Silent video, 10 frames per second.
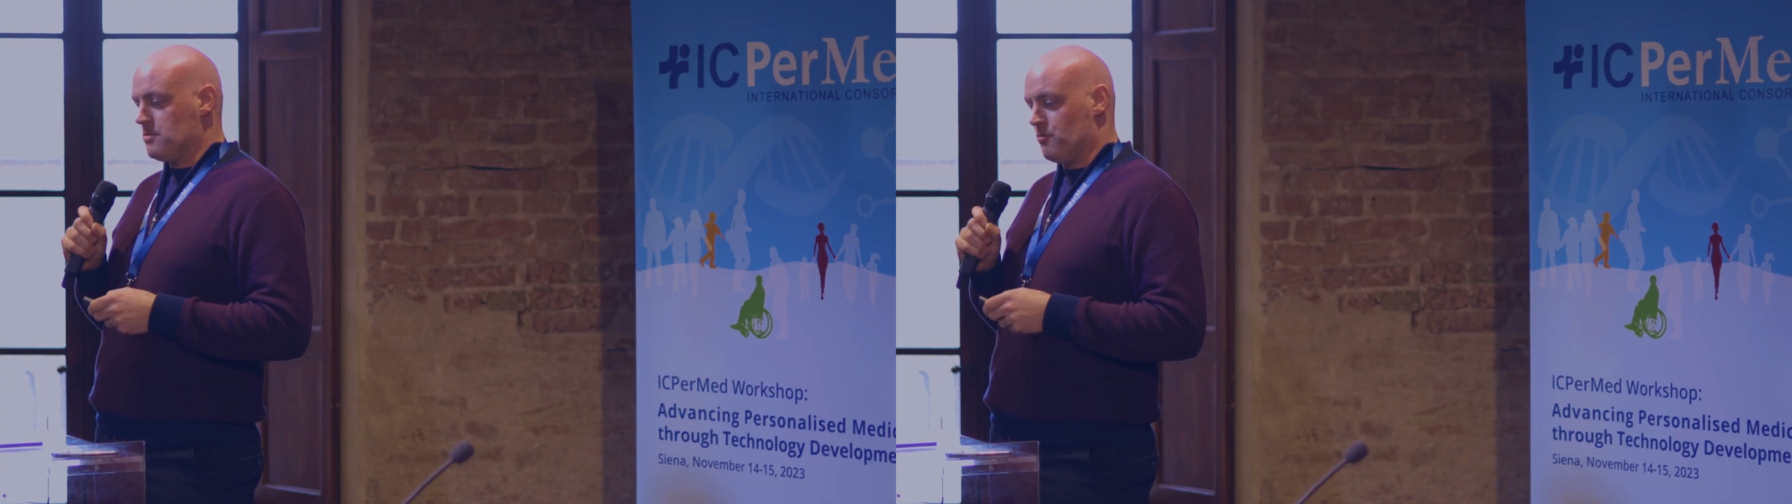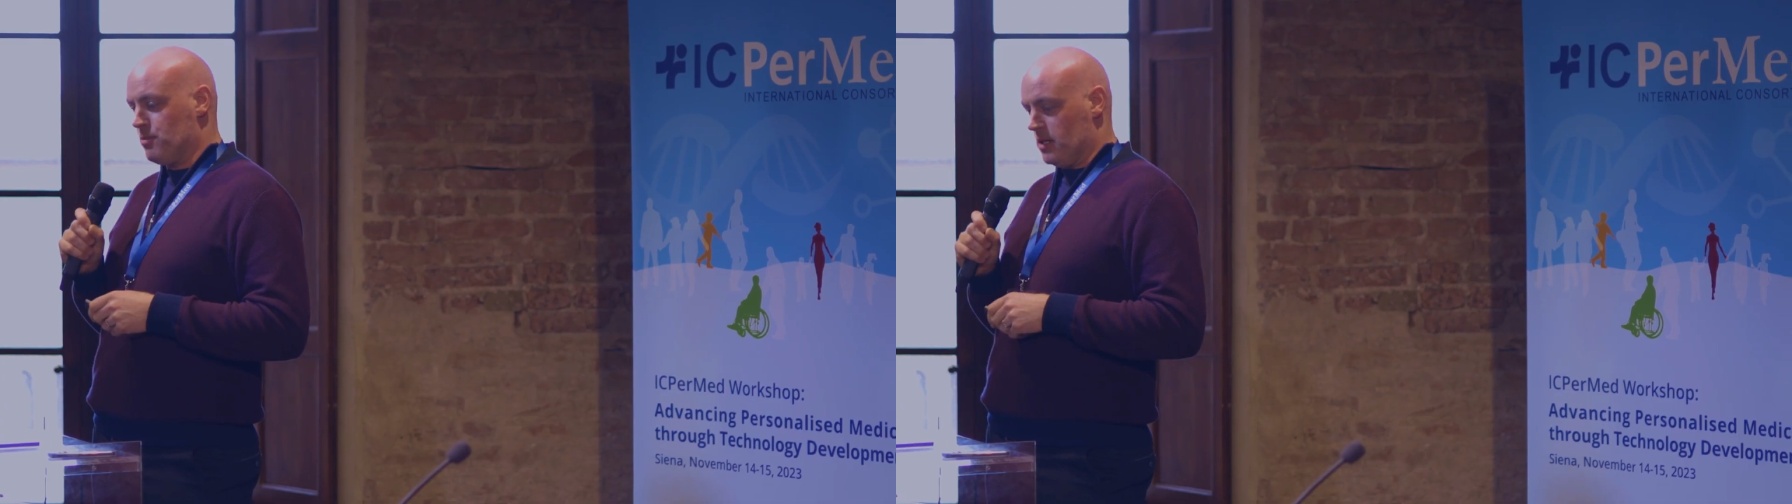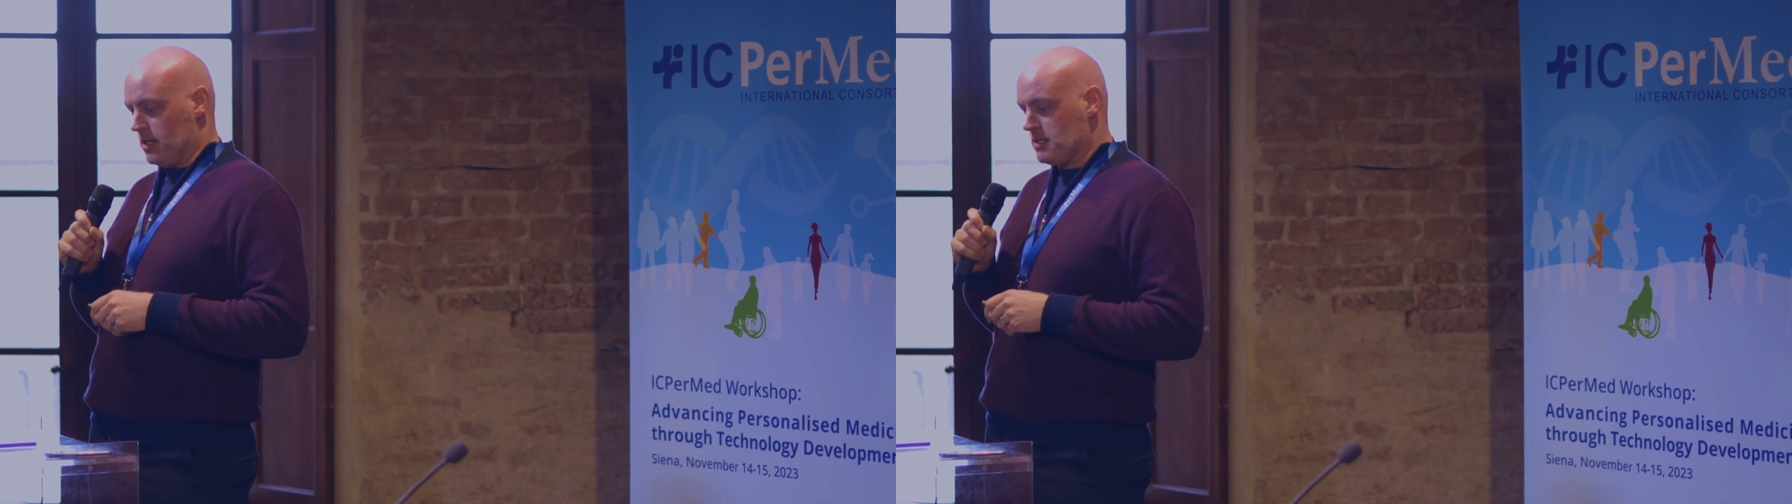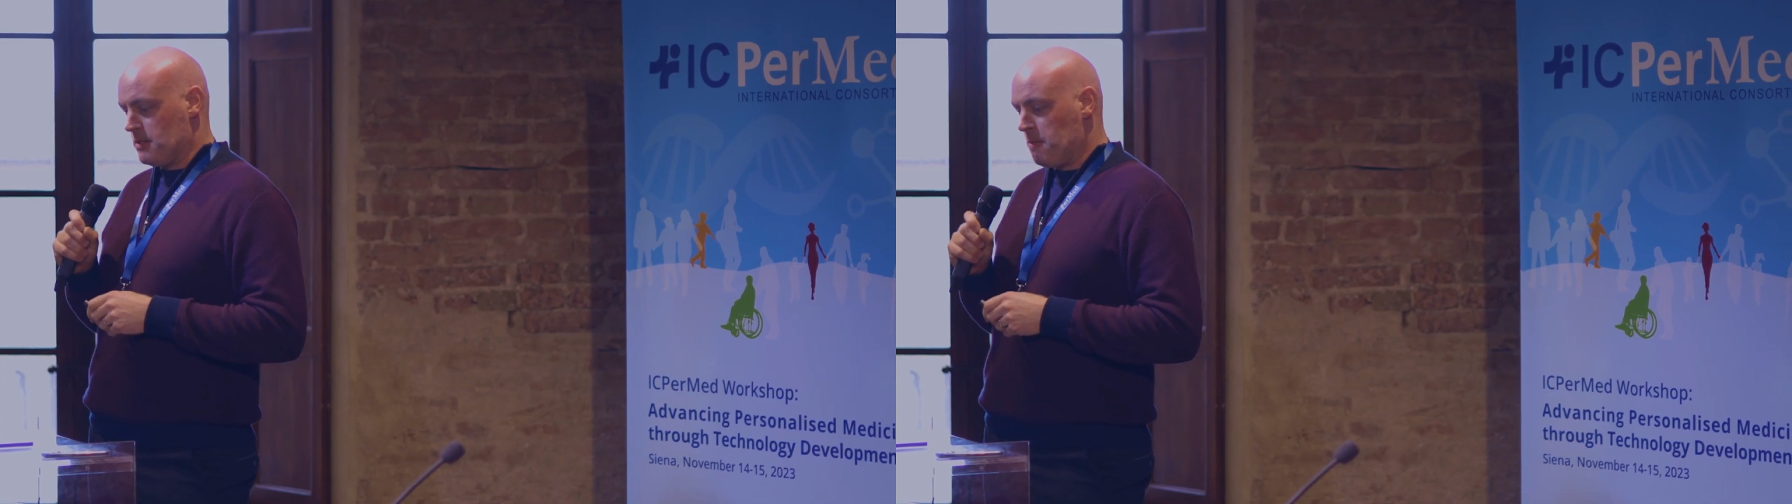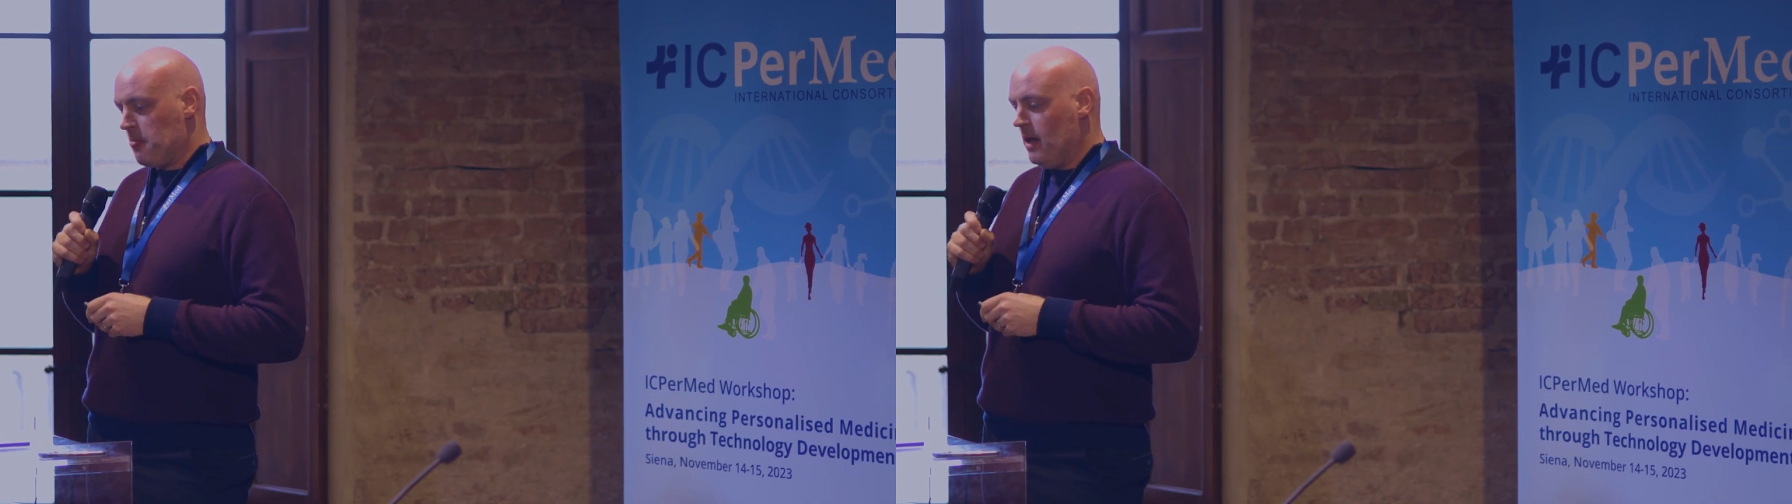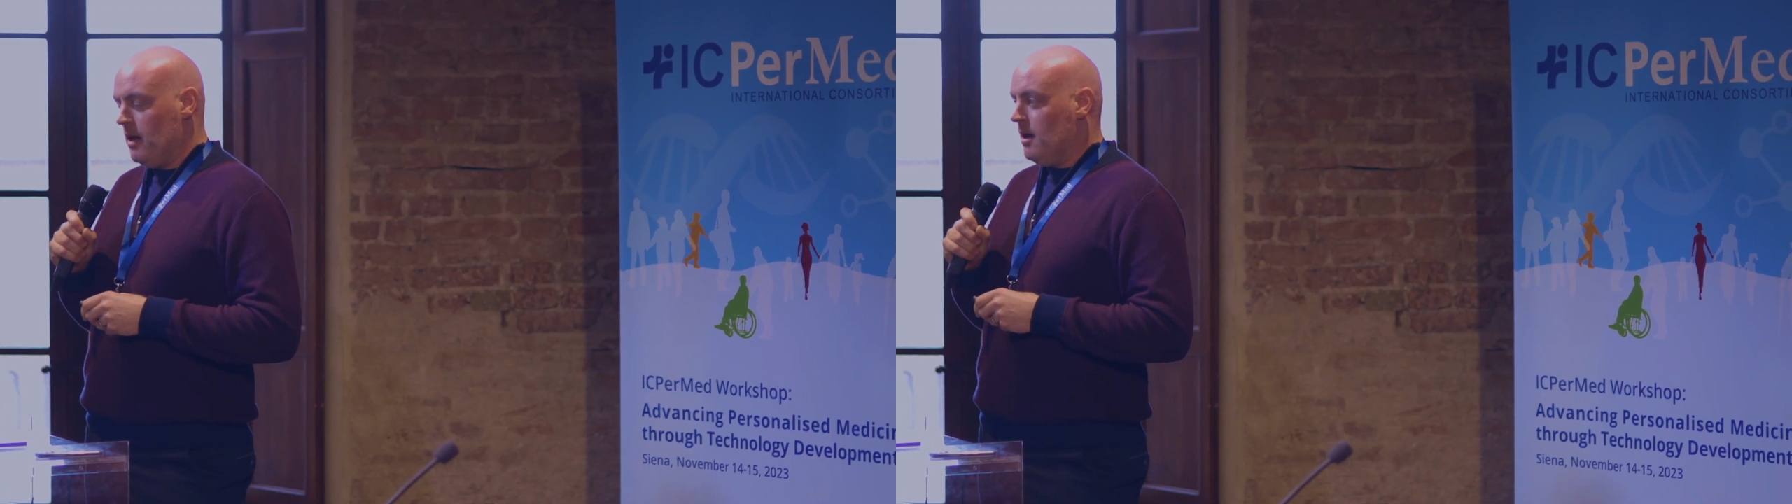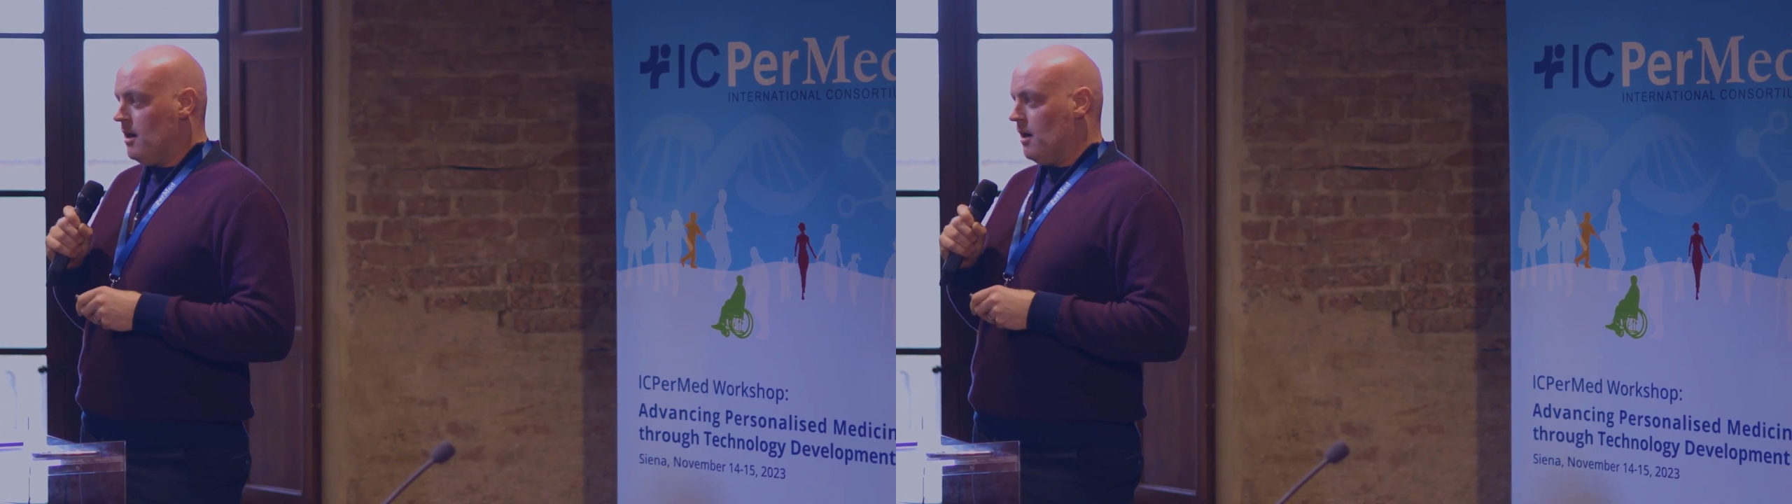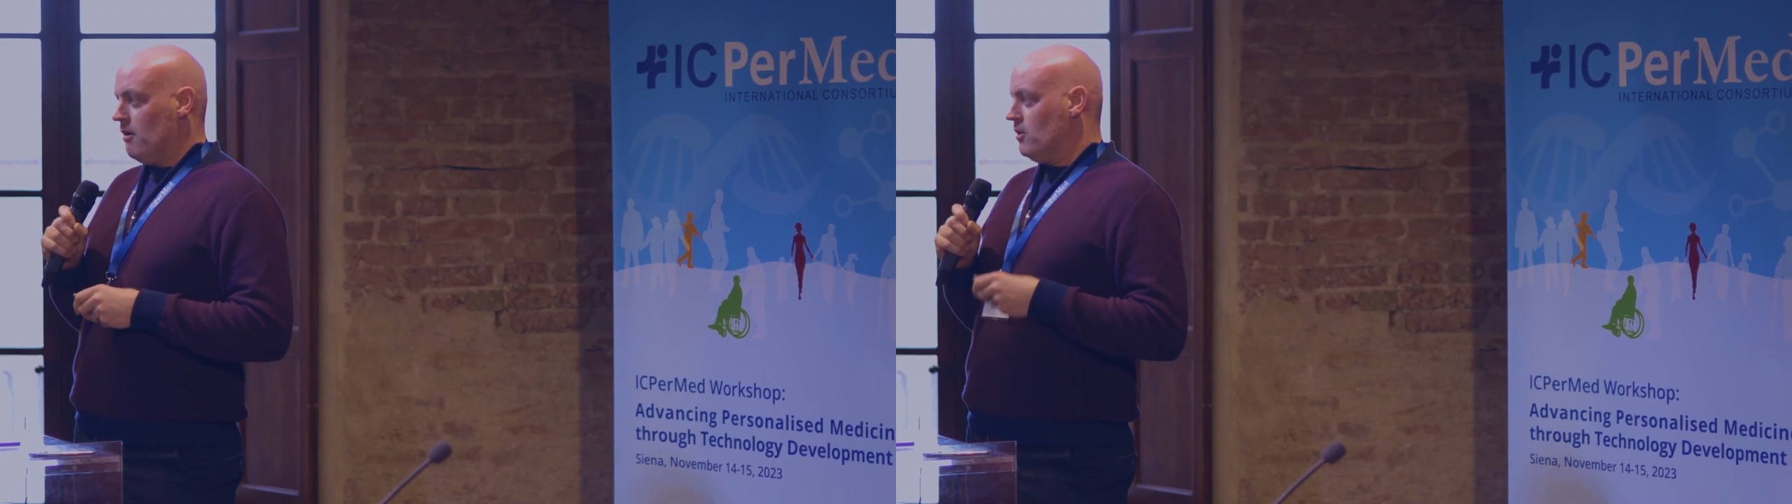of their geographical
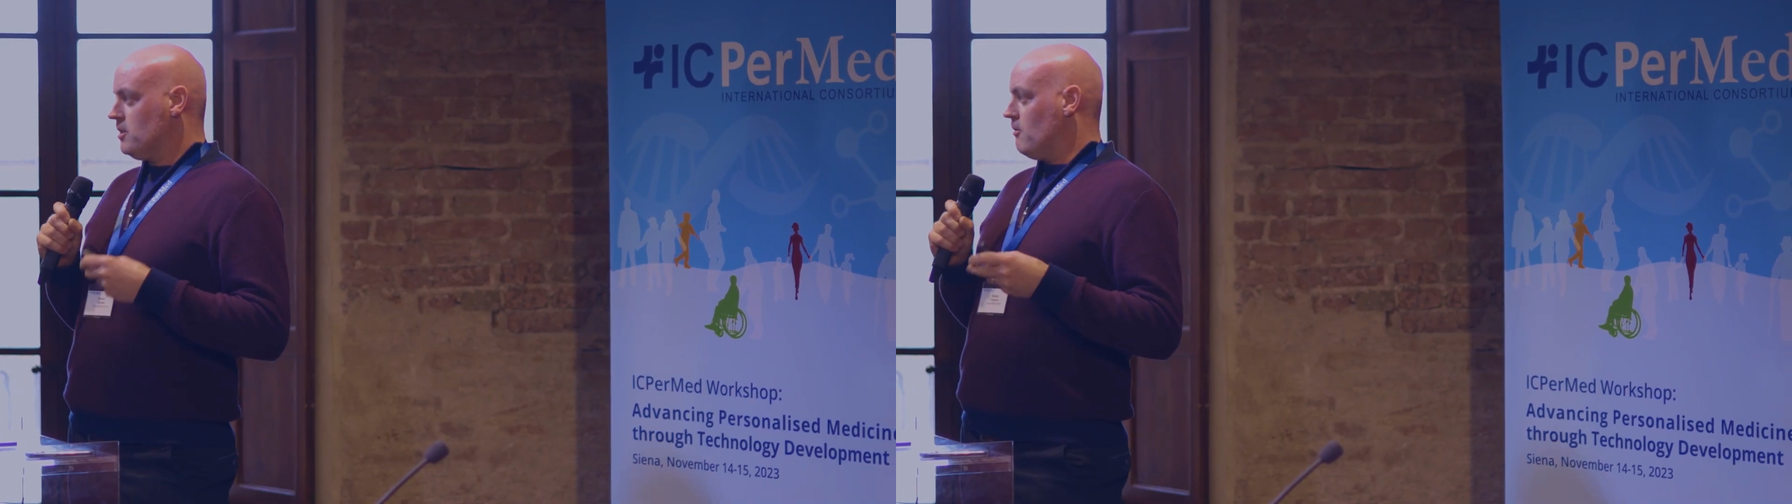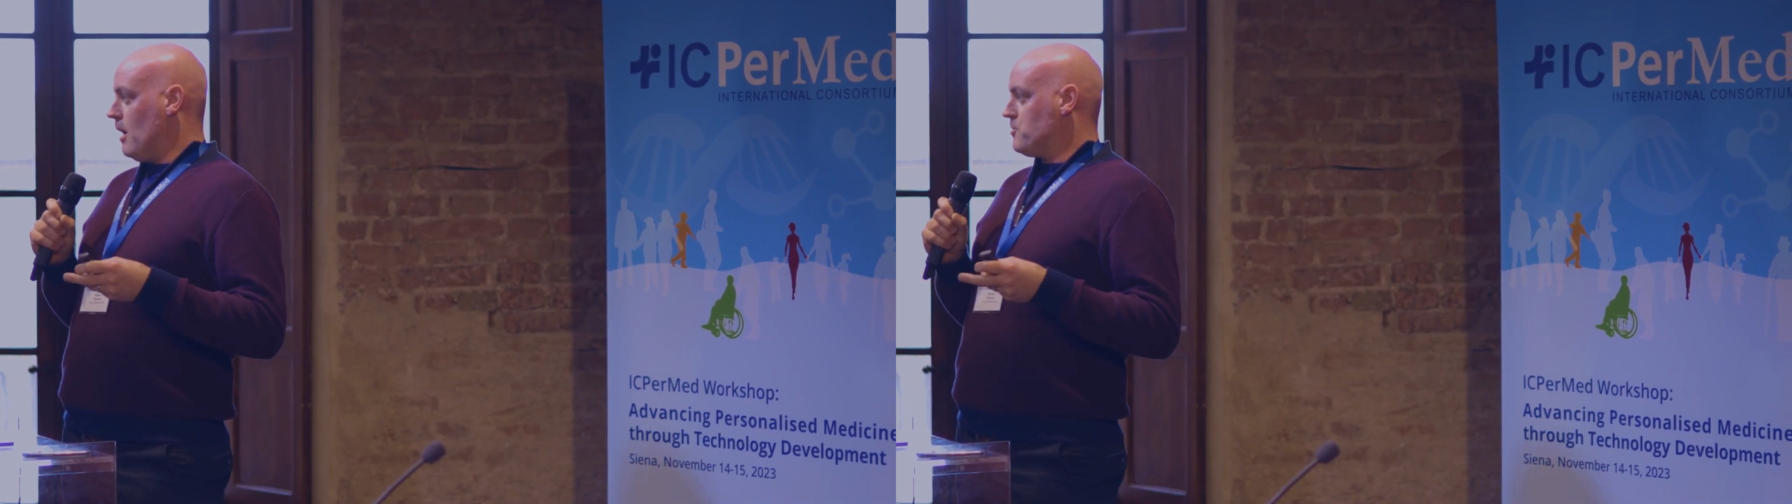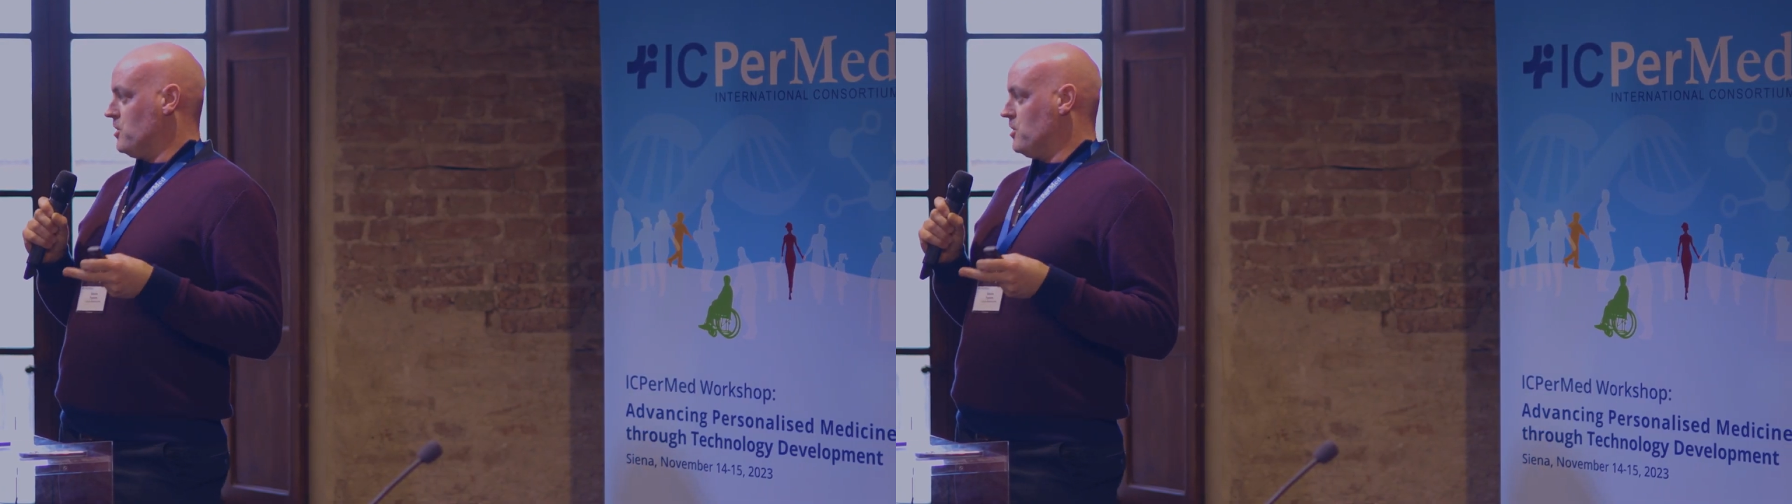or economical